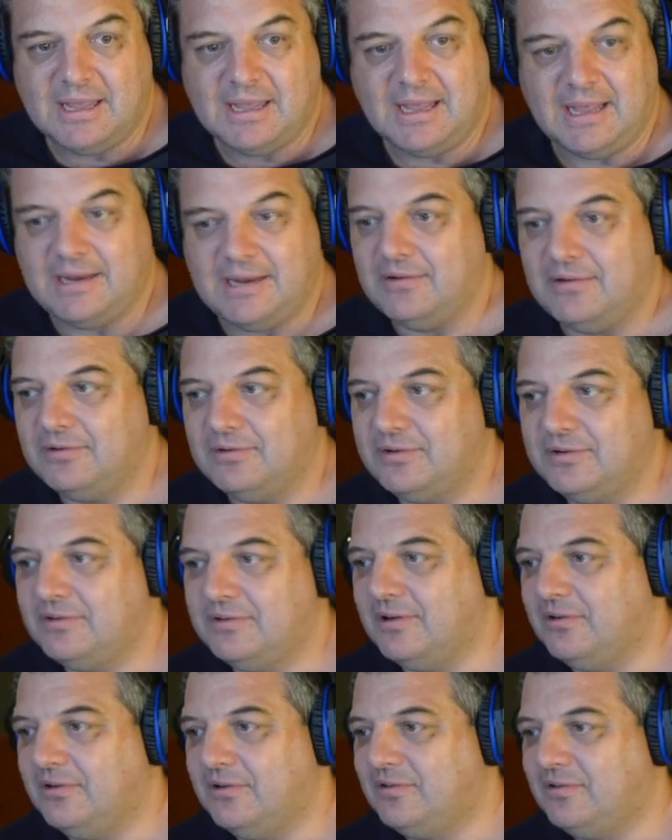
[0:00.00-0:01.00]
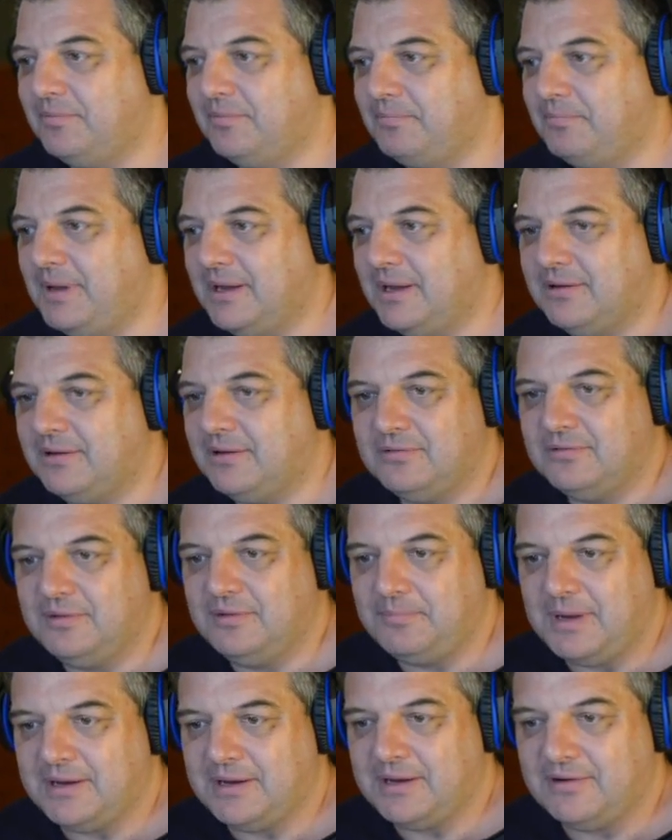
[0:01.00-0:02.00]
they were just going to zip
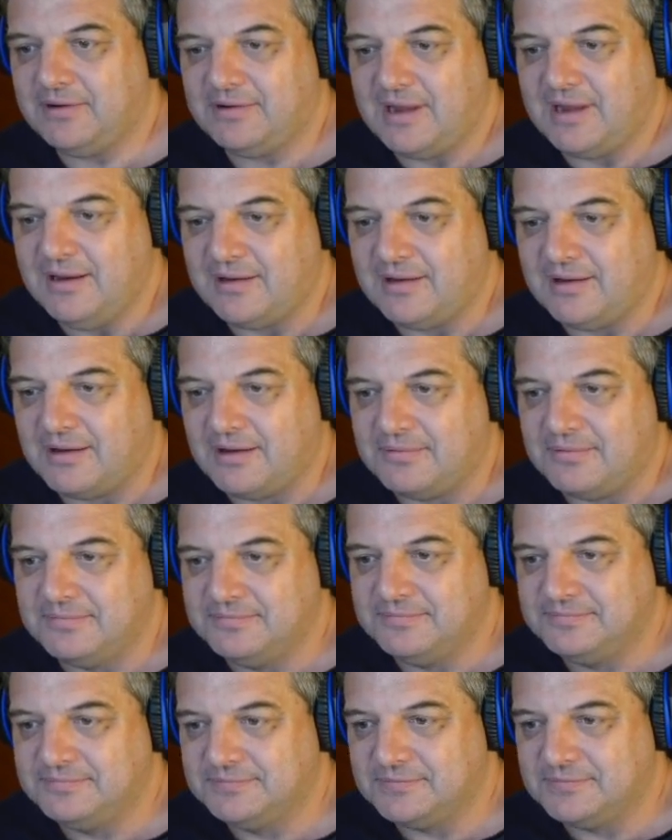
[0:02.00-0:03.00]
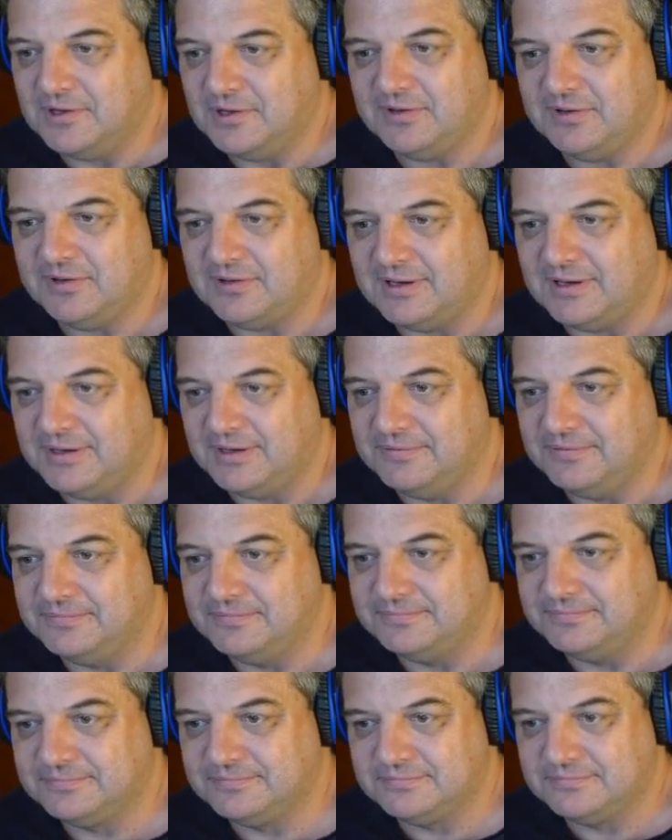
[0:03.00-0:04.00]
back to Canada, obviously.
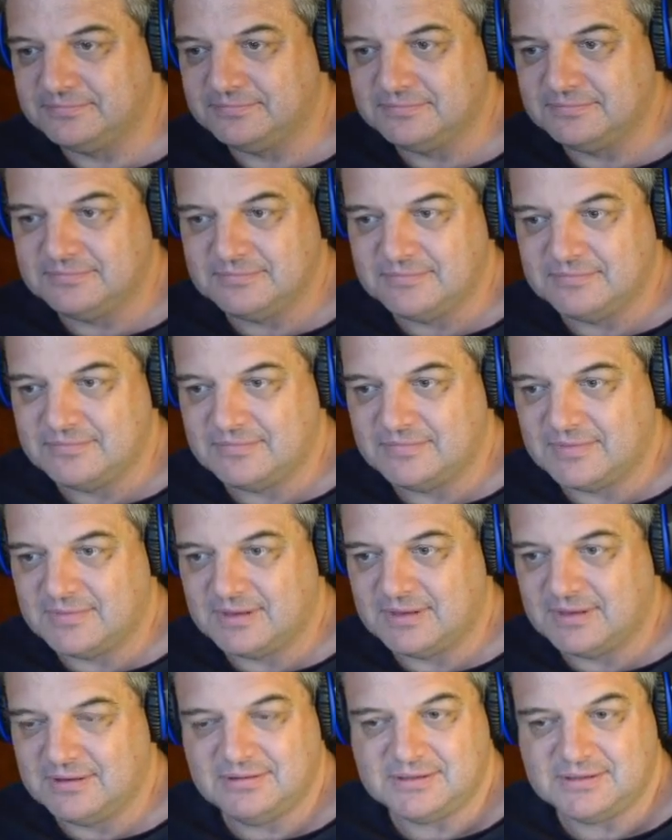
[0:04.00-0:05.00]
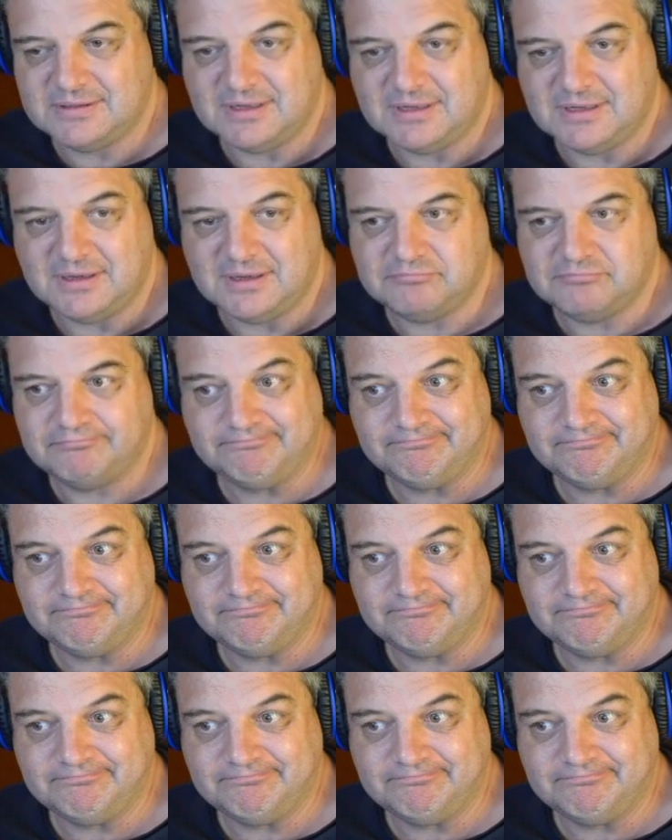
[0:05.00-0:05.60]
So,